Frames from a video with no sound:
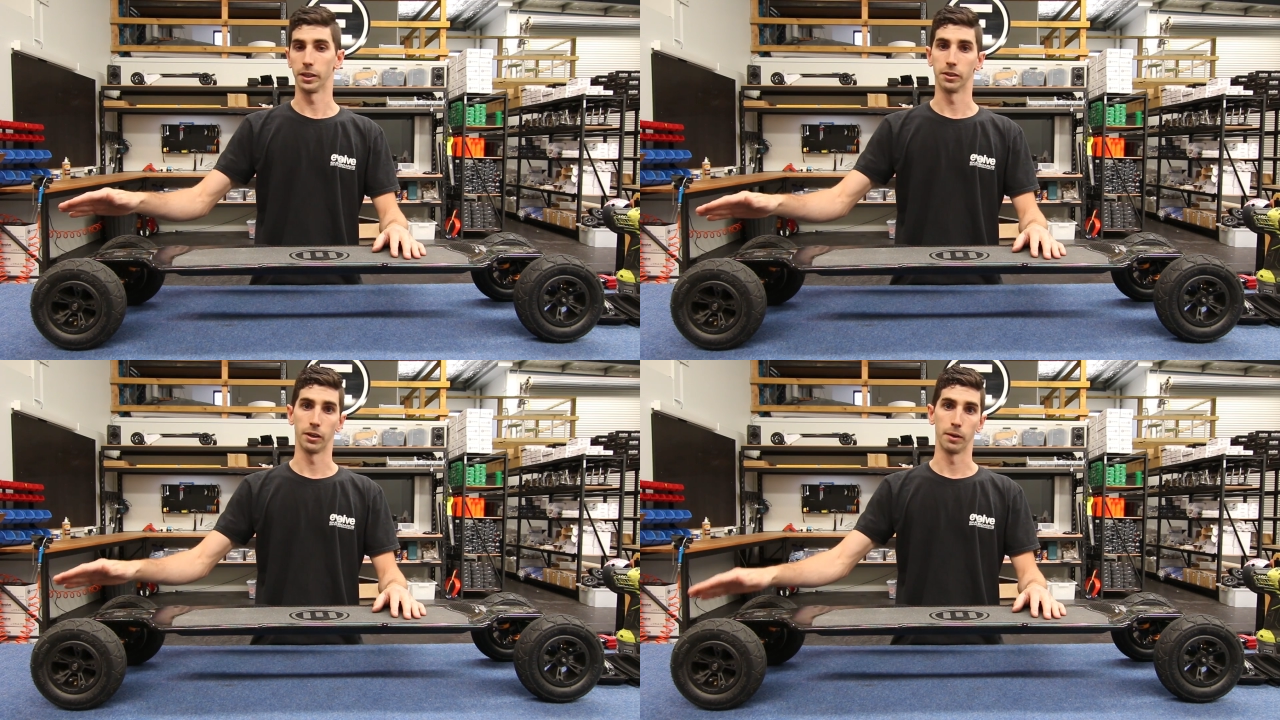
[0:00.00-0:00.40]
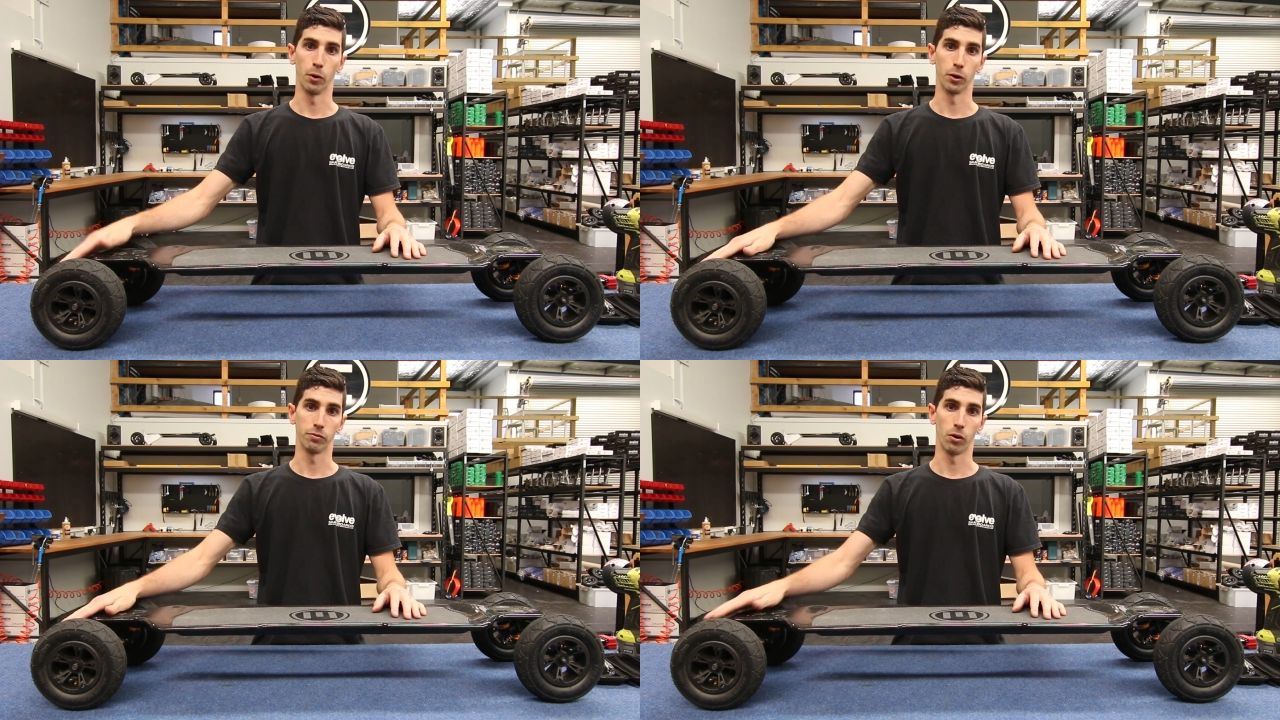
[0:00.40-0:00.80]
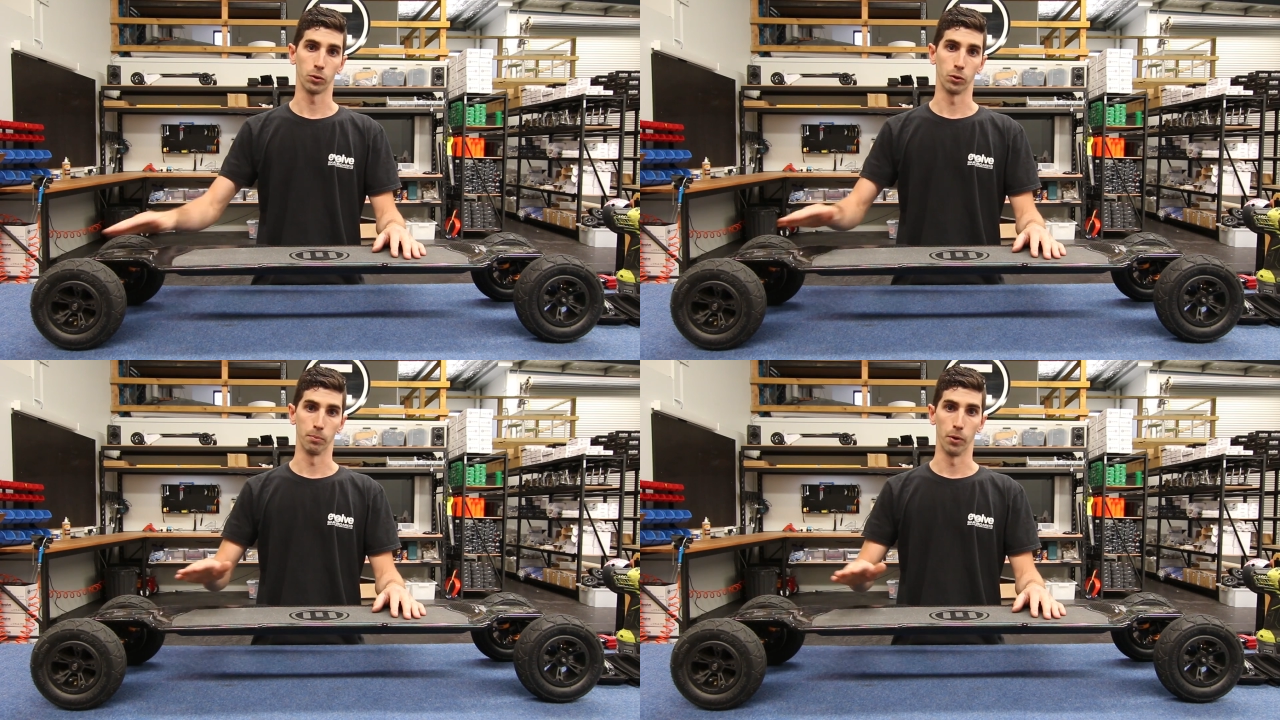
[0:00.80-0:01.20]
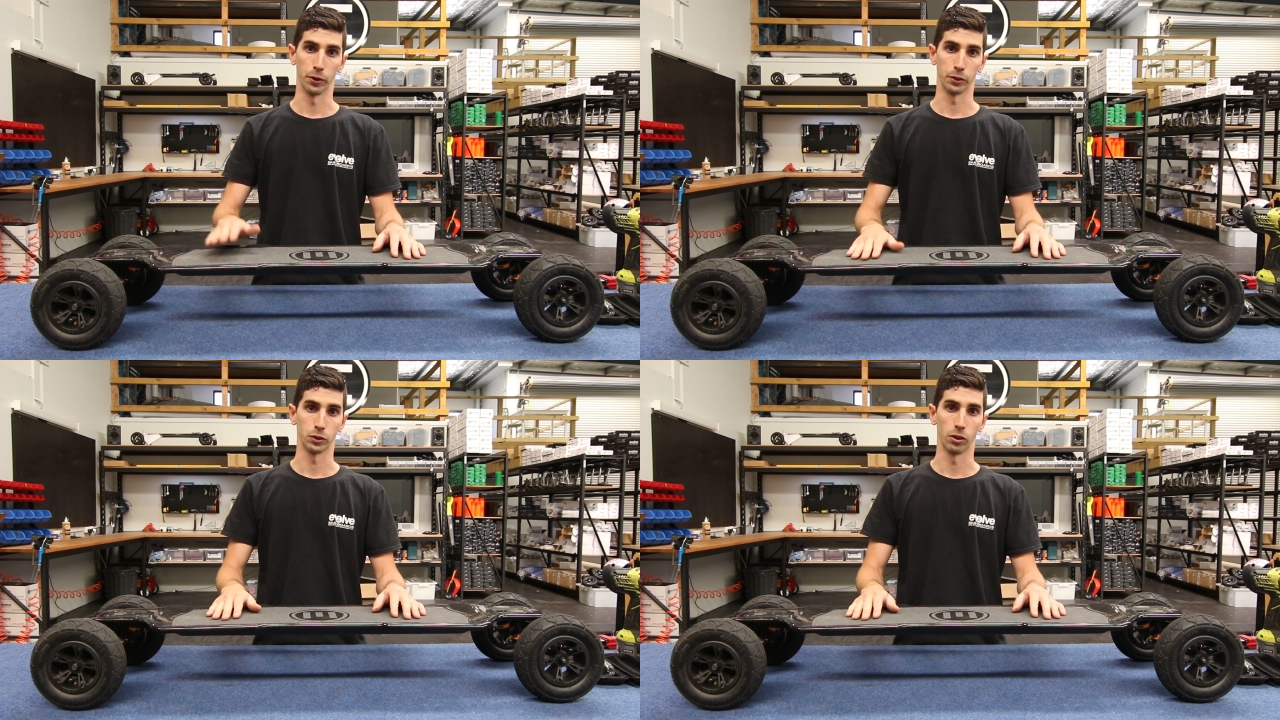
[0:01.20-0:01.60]
either a motor fault or a
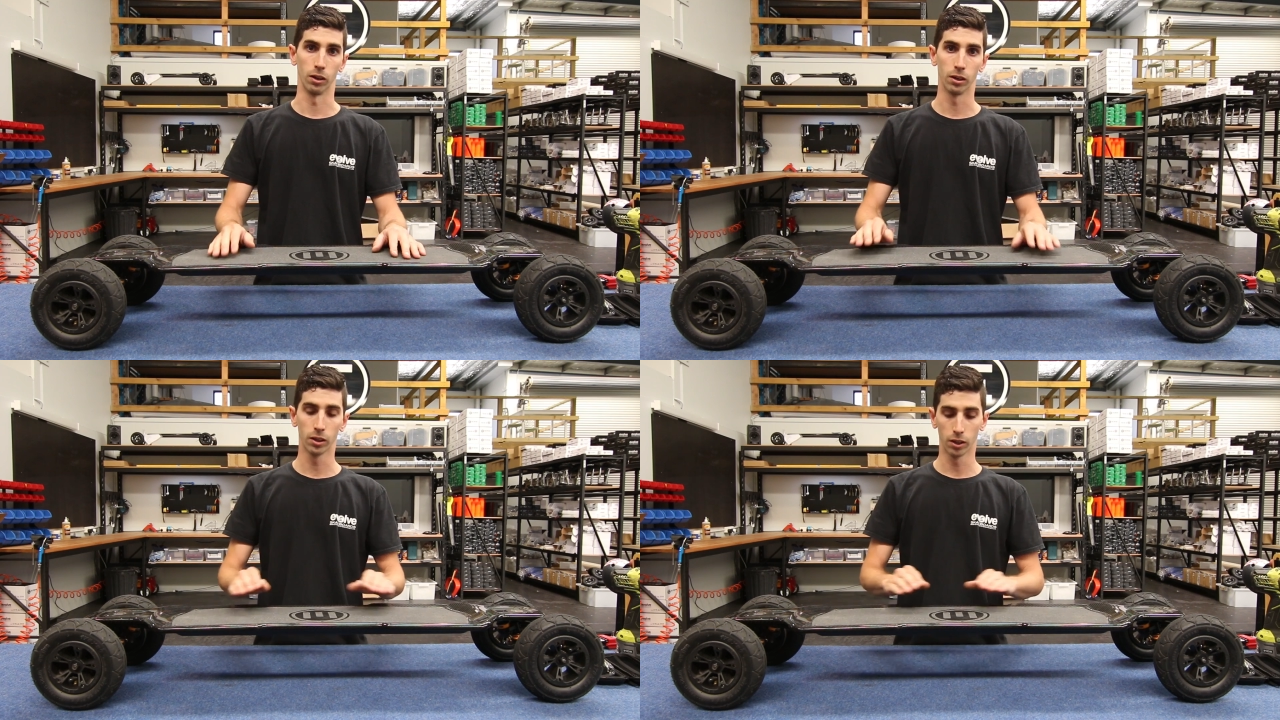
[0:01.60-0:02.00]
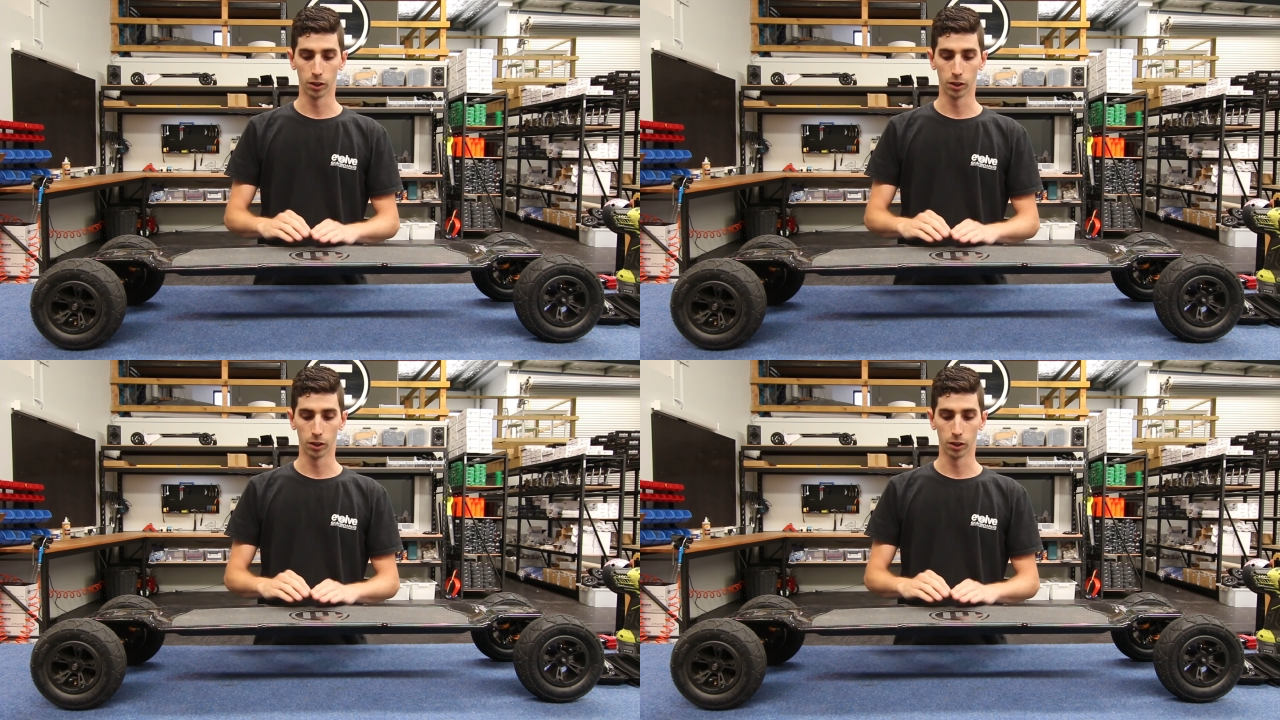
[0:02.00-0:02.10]
motor controller.